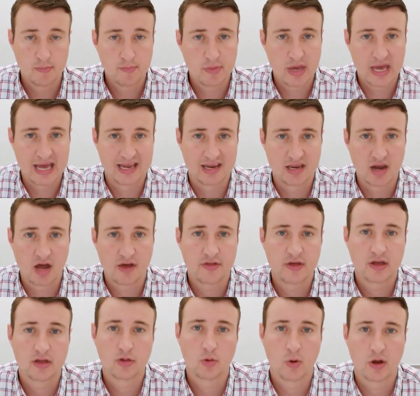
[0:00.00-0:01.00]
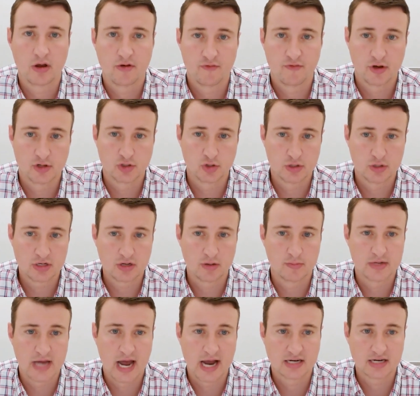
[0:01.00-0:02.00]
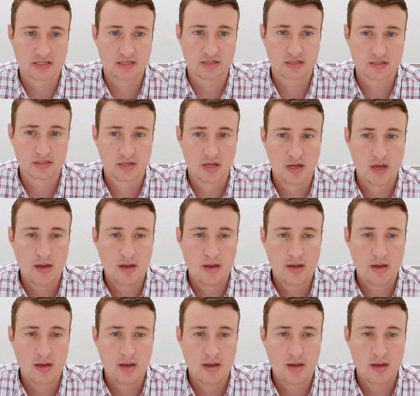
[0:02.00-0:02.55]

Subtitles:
paying nothing in the way of federal income taxes.